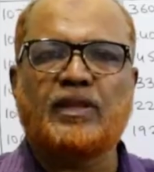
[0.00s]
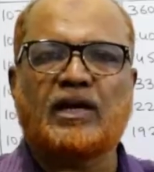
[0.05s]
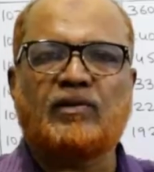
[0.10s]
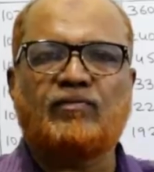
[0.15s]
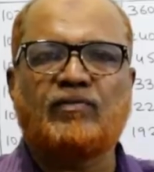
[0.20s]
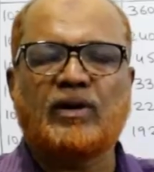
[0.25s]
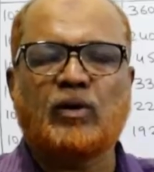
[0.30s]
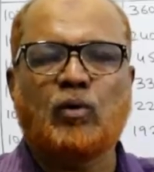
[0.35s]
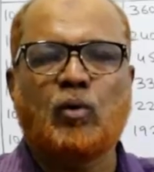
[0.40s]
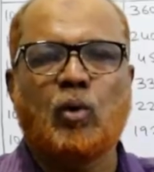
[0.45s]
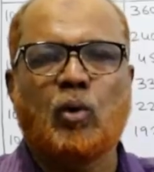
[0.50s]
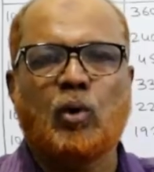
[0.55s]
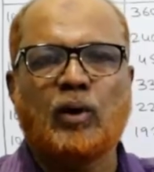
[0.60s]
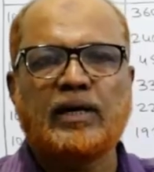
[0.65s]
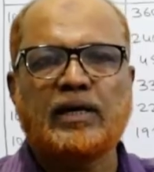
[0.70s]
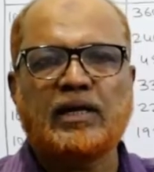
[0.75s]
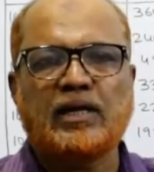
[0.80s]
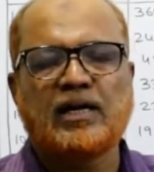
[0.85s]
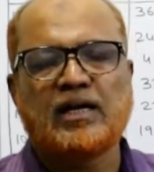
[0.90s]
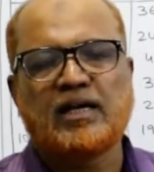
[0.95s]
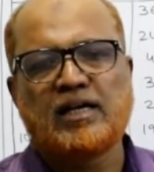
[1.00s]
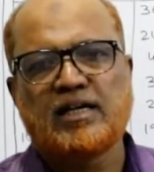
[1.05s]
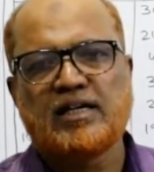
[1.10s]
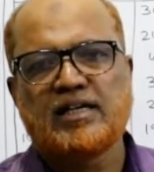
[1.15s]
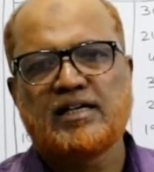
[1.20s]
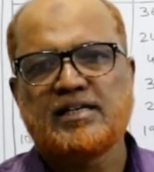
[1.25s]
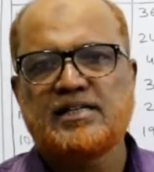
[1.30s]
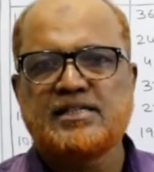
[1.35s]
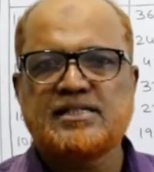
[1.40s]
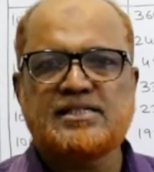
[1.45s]
that will go in
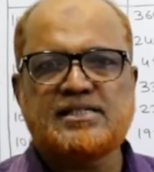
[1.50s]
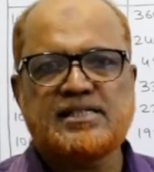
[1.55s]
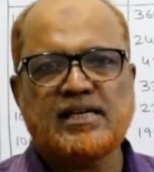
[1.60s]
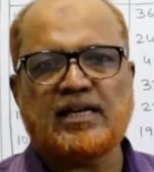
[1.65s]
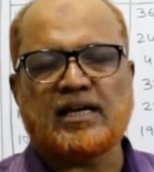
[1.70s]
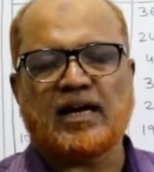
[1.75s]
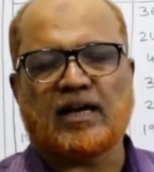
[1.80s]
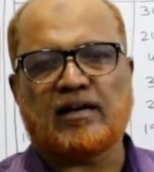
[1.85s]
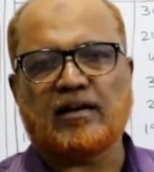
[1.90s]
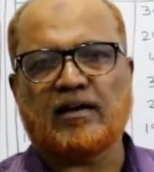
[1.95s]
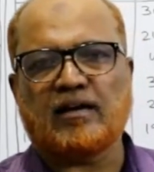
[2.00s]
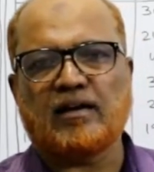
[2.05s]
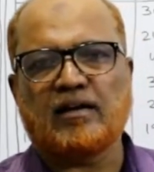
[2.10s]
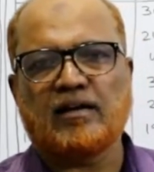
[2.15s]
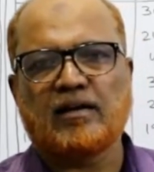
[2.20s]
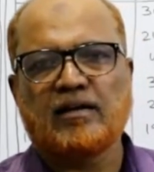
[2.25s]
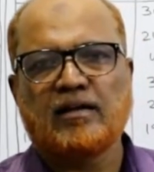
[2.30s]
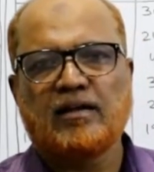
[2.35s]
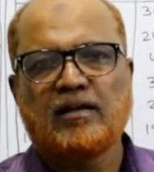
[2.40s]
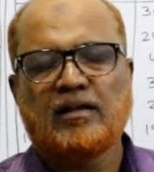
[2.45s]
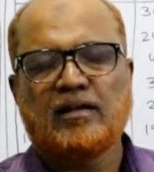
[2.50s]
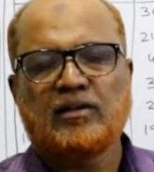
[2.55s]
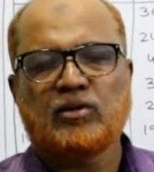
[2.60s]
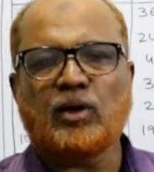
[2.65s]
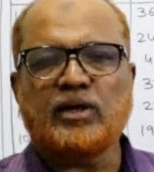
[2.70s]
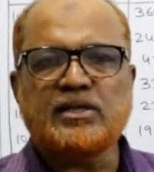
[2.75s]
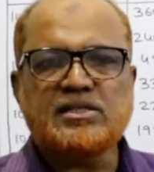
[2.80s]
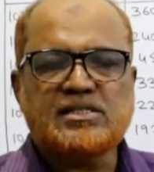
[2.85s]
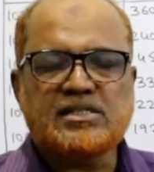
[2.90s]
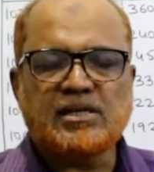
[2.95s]
C category.
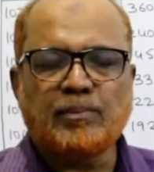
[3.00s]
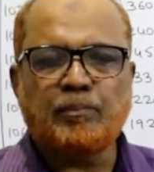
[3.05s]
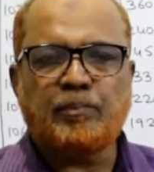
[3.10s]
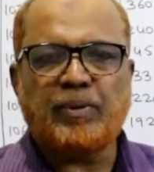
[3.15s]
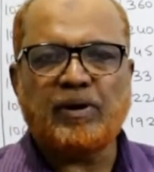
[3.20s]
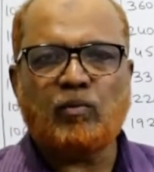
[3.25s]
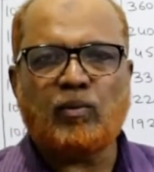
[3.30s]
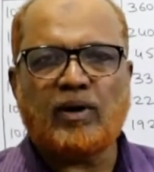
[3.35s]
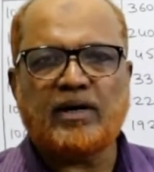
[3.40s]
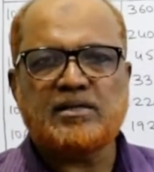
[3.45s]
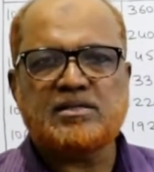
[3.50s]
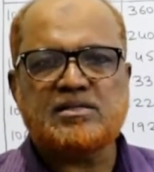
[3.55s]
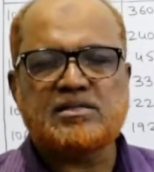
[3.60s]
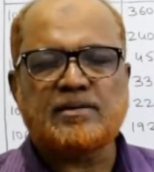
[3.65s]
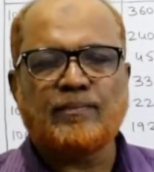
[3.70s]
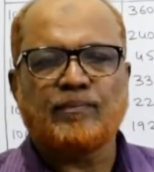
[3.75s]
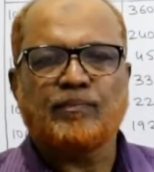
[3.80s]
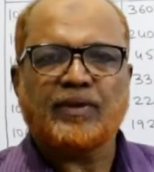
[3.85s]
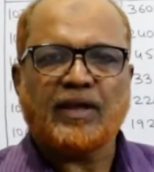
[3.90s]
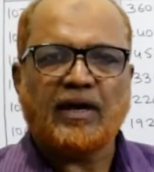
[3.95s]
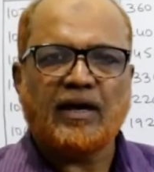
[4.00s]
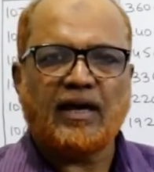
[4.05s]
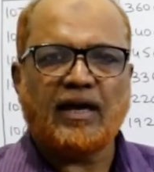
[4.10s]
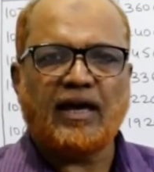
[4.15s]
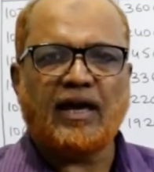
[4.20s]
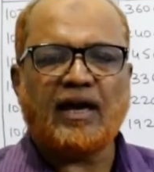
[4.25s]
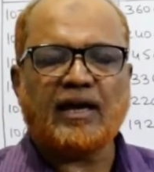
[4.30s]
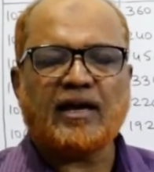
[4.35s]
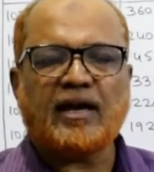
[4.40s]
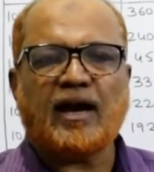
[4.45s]
So in simple words,
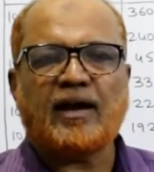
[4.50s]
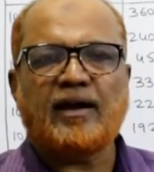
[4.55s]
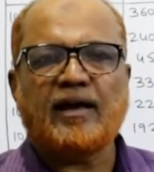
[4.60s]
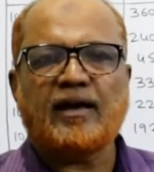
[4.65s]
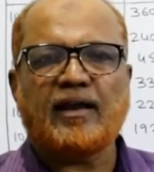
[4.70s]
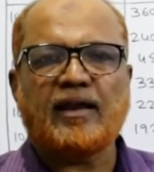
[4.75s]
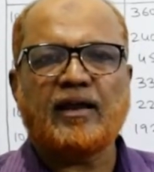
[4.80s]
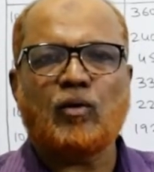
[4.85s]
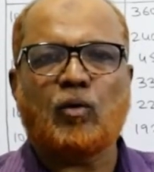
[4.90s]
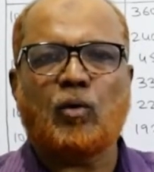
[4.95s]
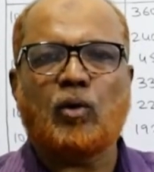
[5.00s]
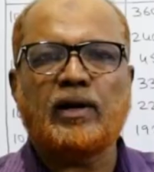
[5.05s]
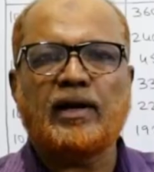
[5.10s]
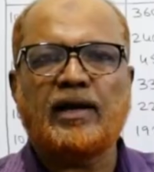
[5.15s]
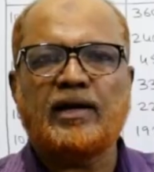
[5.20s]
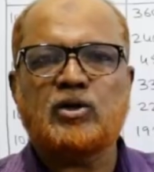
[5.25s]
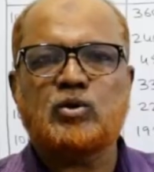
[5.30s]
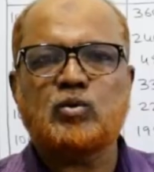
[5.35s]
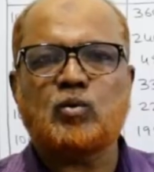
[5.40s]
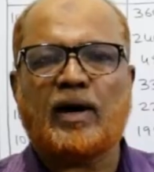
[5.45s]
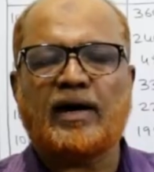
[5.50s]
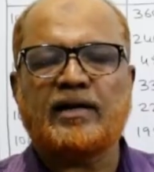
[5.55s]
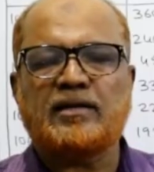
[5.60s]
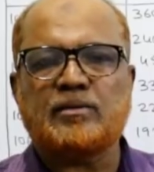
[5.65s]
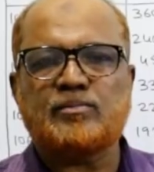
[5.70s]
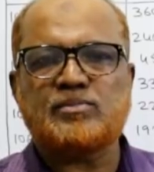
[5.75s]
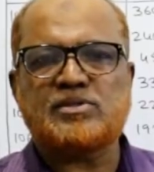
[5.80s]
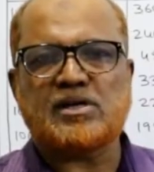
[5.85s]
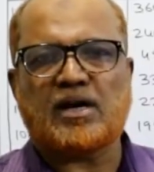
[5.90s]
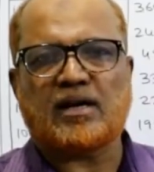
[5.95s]
A category only two
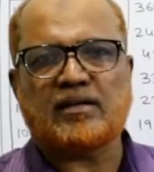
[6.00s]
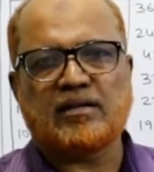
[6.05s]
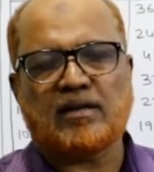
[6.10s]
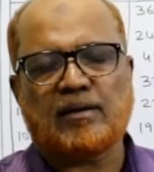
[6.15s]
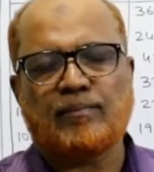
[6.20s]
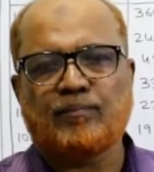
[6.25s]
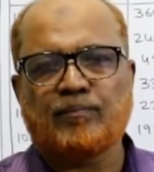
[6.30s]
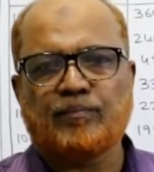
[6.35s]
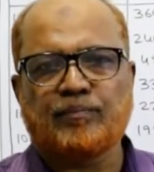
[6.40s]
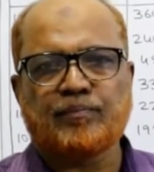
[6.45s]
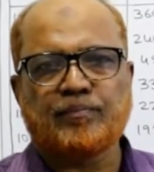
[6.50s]
items are there.